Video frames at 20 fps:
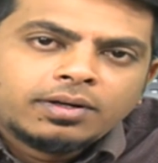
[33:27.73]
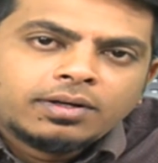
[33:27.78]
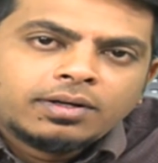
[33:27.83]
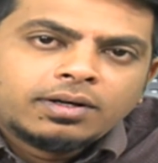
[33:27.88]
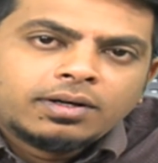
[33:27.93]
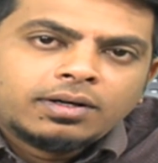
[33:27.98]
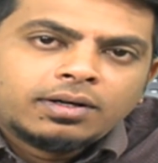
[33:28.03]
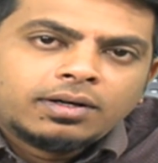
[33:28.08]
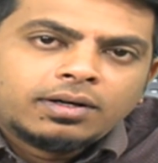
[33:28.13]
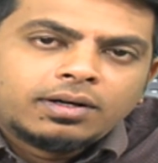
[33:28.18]

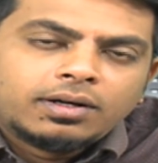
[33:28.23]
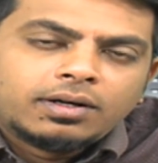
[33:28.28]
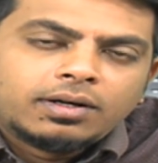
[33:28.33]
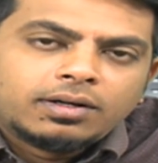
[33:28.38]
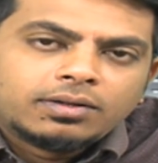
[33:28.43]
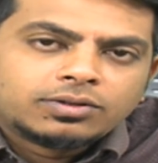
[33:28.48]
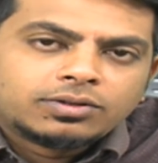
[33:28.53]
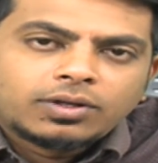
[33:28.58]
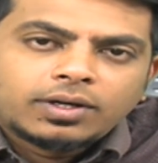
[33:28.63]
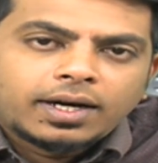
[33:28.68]

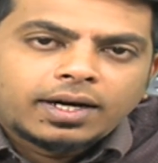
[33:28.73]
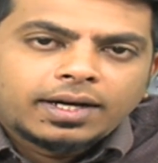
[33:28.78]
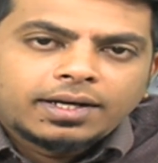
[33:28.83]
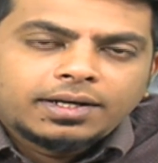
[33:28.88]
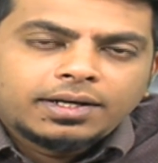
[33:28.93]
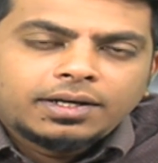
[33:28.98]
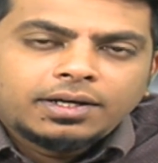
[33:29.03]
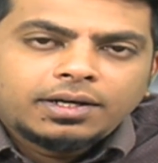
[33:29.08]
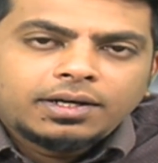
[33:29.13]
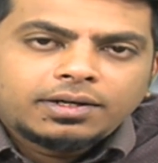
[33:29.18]
I
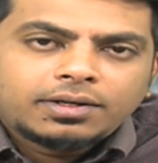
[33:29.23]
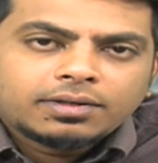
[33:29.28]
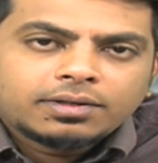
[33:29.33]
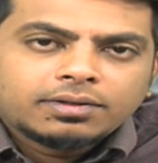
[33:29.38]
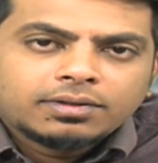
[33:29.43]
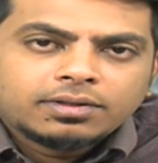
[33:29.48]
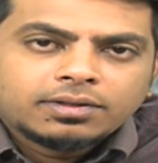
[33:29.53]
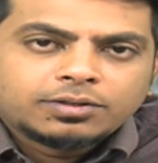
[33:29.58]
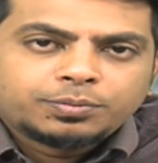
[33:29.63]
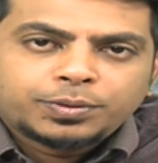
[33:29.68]
eat
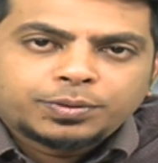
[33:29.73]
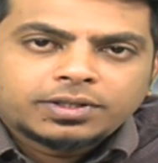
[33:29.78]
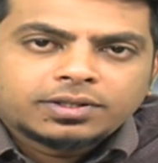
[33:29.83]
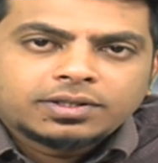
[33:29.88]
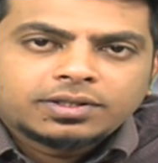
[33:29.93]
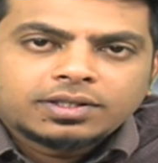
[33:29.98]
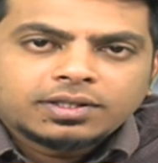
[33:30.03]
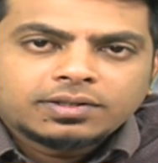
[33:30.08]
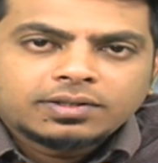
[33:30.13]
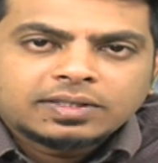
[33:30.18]
is present
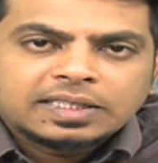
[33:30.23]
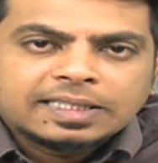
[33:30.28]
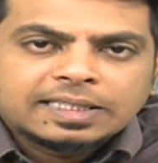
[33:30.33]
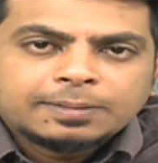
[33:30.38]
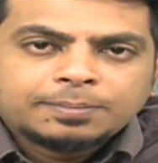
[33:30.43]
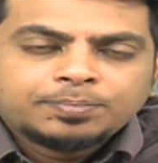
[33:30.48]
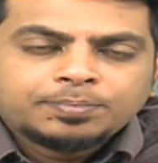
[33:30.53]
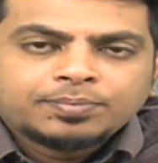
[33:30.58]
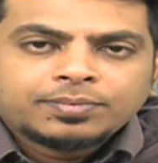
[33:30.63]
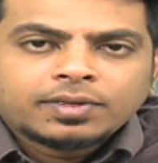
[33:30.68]
tense.
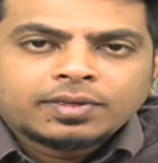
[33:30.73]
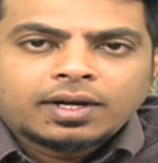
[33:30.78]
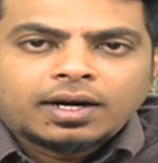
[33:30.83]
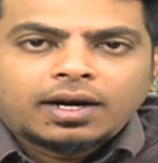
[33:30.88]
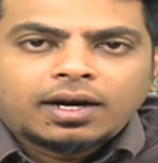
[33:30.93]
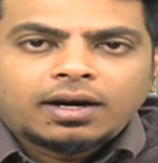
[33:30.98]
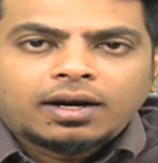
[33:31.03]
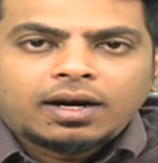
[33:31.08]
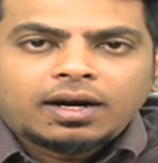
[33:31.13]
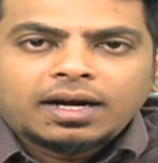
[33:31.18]

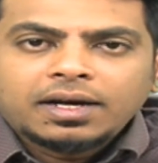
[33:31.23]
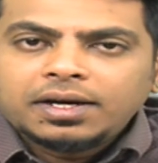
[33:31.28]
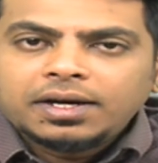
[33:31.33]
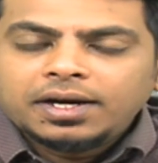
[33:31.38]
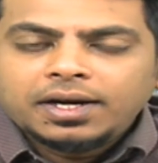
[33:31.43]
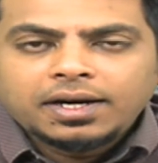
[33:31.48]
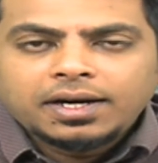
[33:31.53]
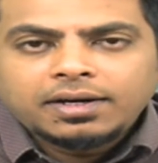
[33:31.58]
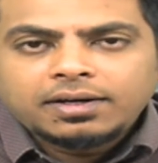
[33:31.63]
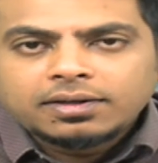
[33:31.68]
I
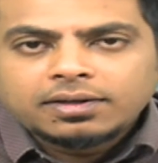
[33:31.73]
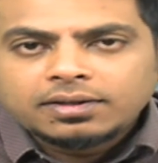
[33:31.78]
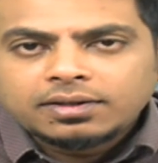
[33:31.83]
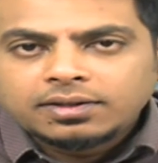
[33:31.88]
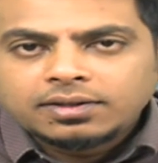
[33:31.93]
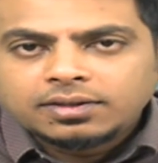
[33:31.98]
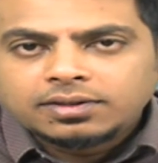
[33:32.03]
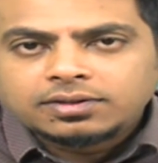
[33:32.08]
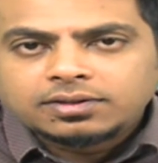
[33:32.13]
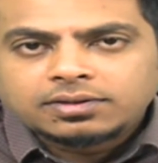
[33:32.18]
ate
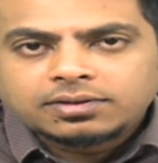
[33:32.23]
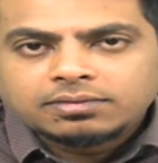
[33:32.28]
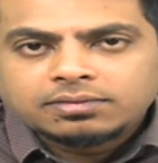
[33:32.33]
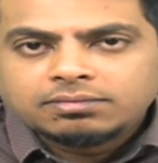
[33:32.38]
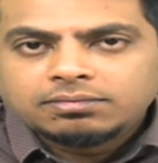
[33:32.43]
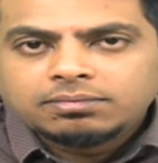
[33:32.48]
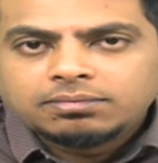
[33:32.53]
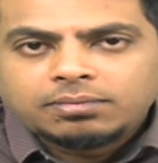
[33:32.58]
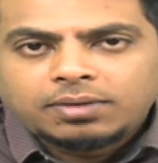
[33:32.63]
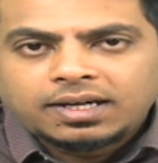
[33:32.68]
is
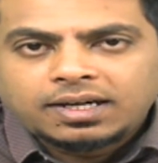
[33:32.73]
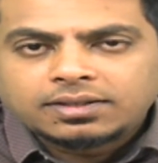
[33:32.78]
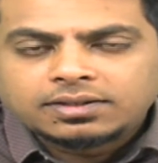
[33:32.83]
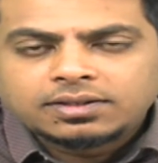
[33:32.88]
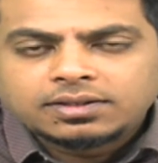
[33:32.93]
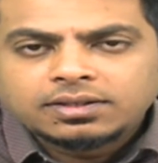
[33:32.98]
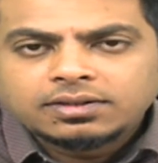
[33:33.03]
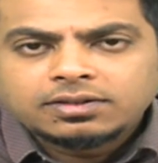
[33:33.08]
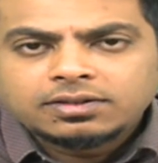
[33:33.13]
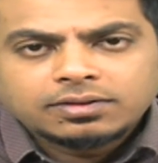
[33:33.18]
past
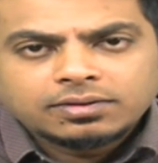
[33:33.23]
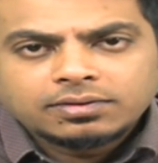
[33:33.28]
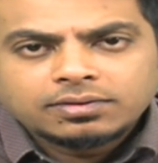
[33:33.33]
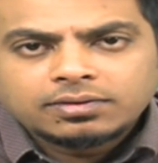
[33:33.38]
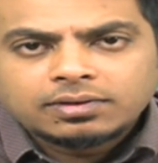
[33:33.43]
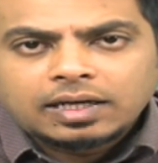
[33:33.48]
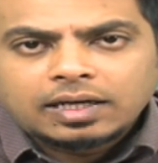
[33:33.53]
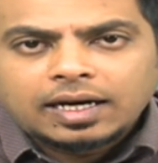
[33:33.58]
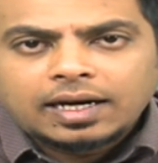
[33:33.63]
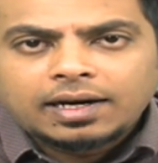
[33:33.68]
tense,
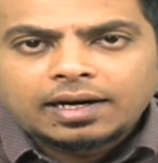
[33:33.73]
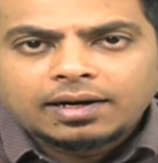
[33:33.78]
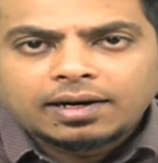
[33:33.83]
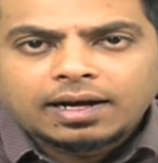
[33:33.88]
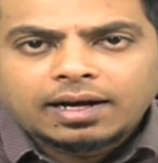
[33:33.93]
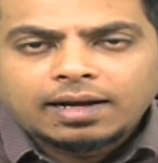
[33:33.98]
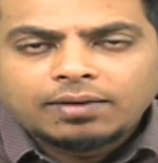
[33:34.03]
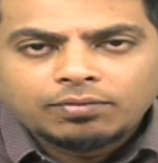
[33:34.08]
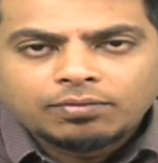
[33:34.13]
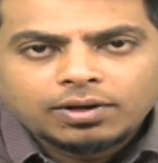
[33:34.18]
and I
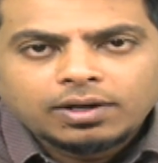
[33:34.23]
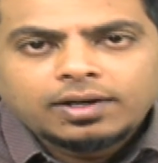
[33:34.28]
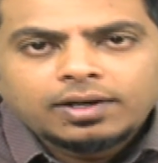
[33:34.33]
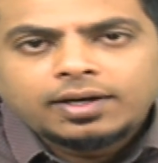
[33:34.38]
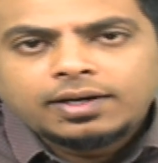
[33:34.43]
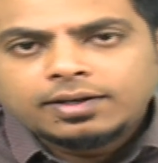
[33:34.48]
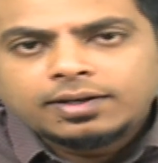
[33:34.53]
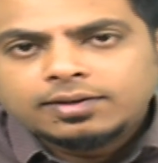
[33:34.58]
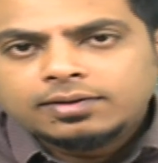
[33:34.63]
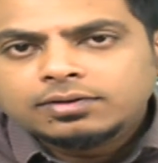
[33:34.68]
will eat
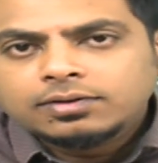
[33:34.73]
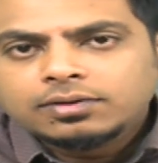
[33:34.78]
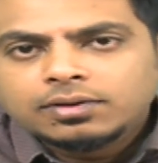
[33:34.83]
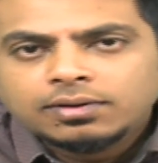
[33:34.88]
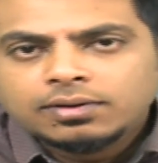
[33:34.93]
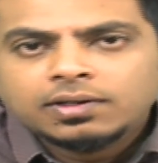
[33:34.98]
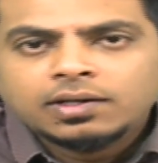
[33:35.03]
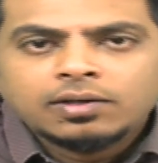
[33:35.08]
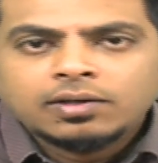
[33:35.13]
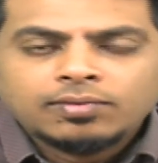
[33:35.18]
is
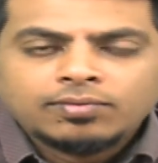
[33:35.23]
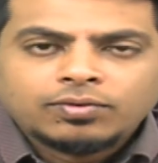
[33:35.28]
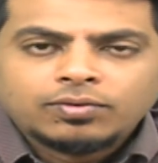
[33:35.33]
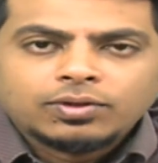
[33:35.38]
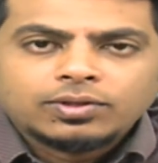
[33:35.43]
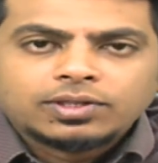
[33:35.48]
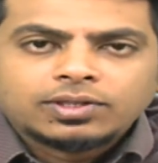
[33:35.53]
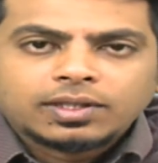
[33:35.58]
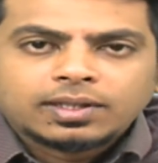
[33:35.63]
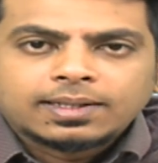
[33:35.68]

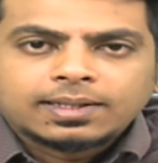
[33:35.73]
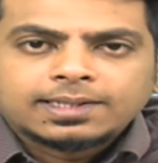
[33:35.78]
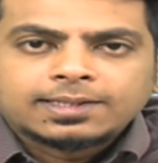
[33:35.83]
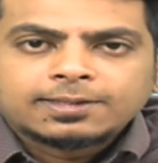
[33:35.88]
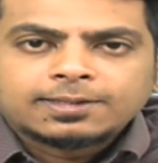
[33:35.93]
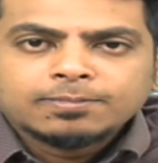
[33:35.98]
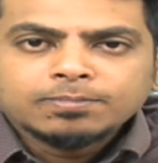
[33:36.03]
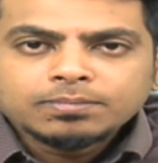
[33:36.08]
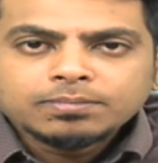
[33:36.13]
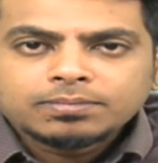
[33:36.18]
future tense.
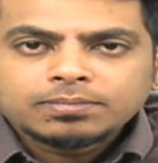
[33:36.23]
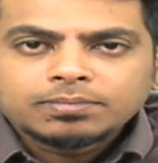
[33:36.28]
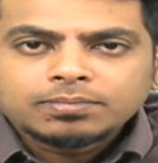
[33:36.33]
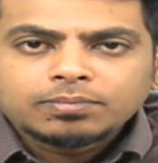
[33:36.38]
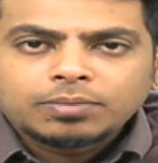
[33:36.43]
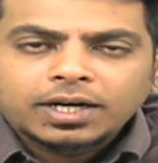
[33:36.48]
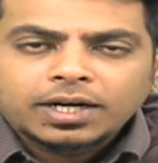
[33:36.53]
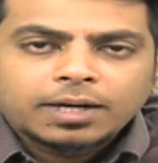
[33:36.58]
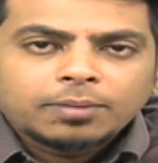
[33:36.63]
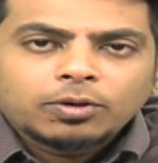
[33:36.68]
But
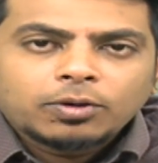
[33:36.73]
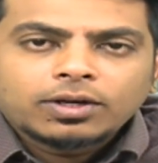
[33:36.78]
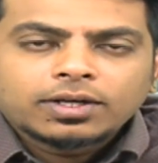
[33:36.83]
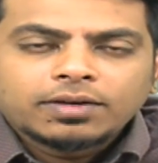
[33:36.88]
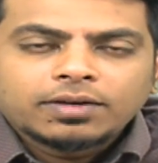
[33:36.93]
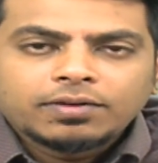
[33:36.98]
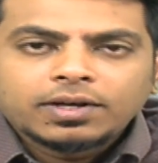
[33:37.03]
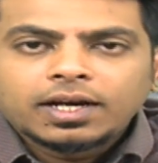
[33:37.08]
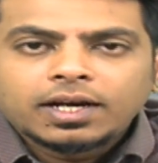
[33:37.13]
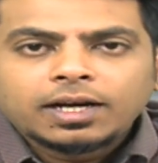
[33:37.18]
I'm not giving
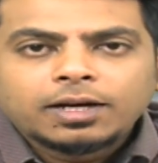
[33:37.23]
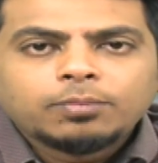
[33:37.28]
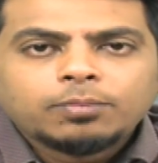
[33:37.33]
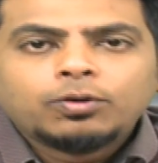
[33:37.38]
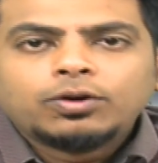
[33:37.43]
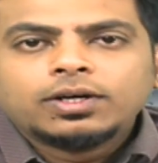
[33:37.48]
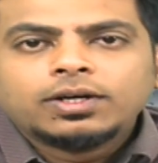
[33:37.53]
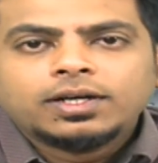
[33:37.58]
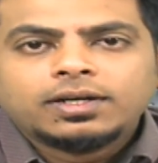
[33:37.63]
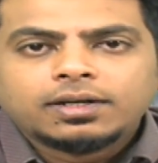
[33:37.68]
any more
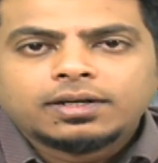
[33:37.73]
detail.